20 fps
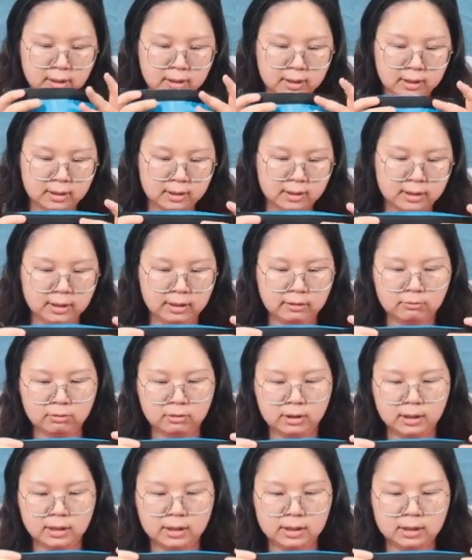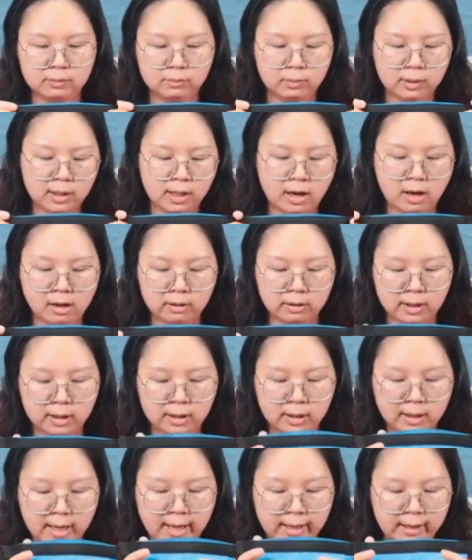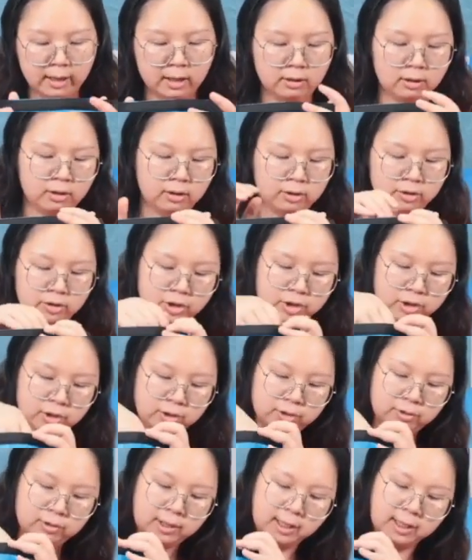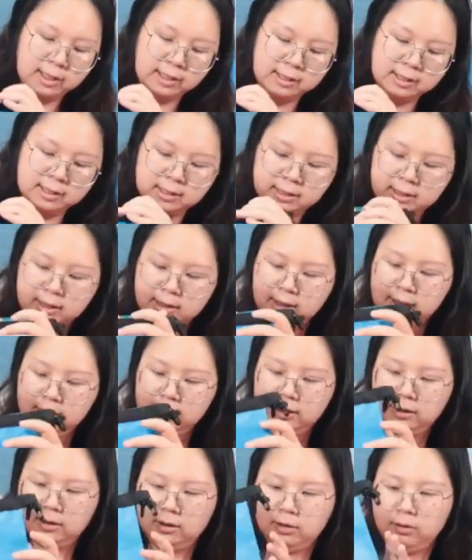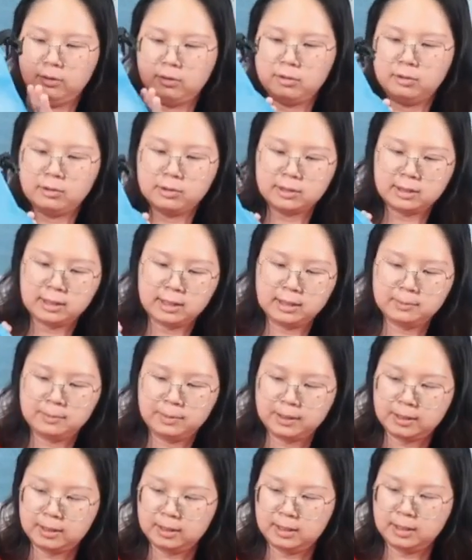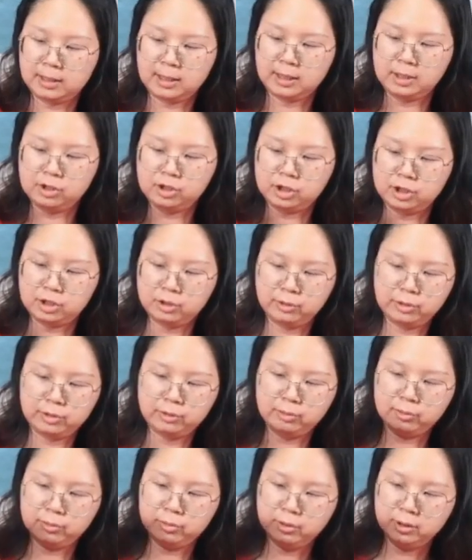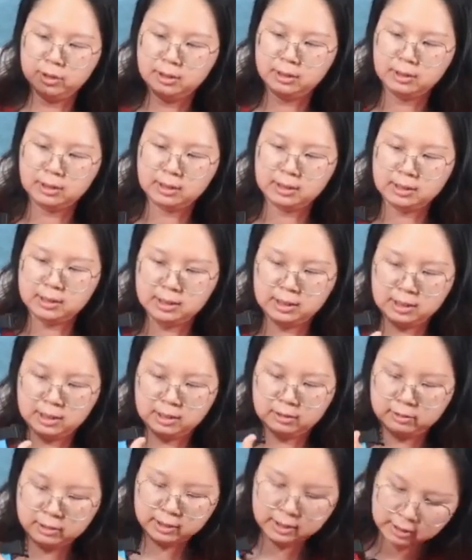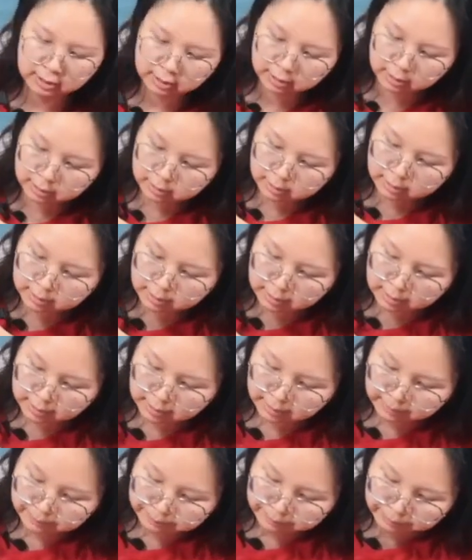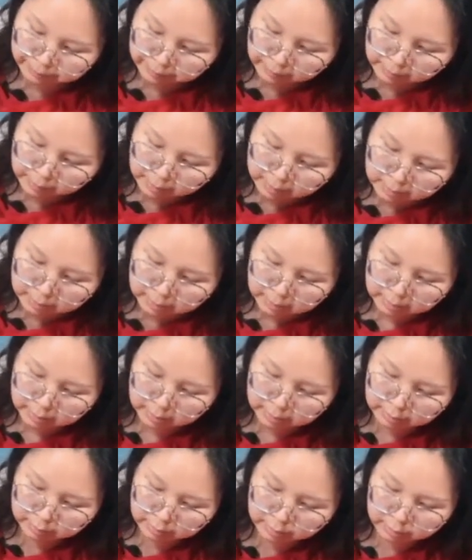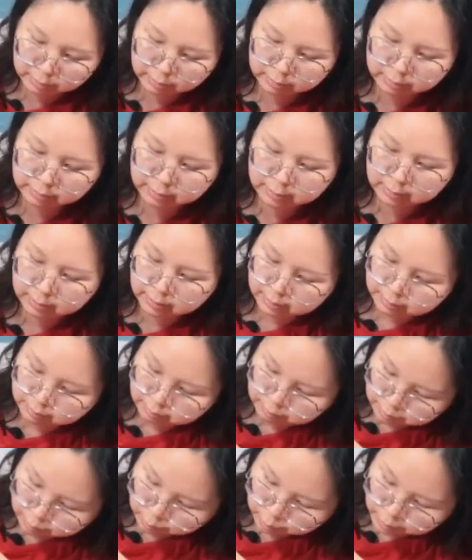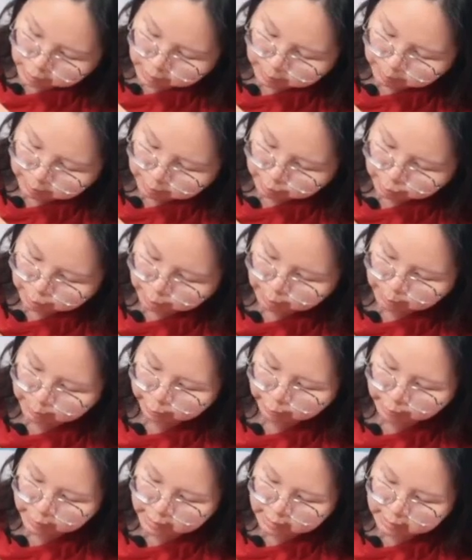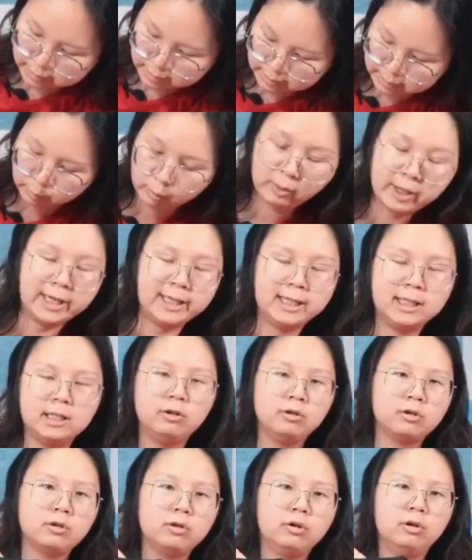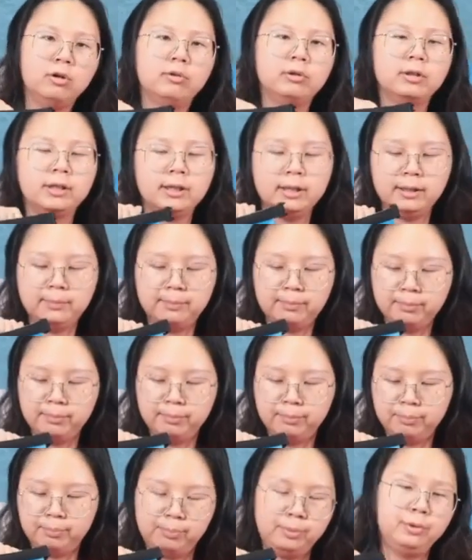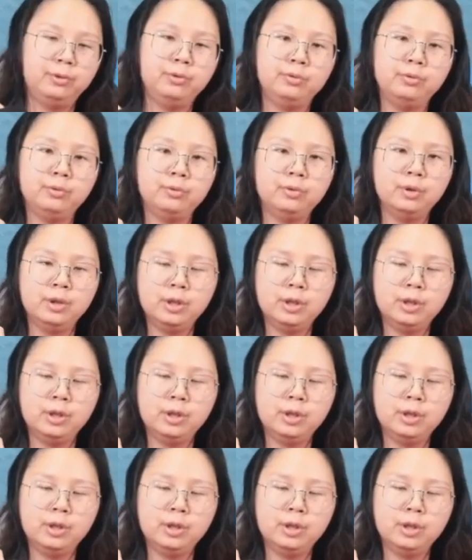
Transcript: secret, we can uh, I cannot show you guys the logo side, but I can show you the detail here. Yeah, the logo. Um, we print the white logo on the blue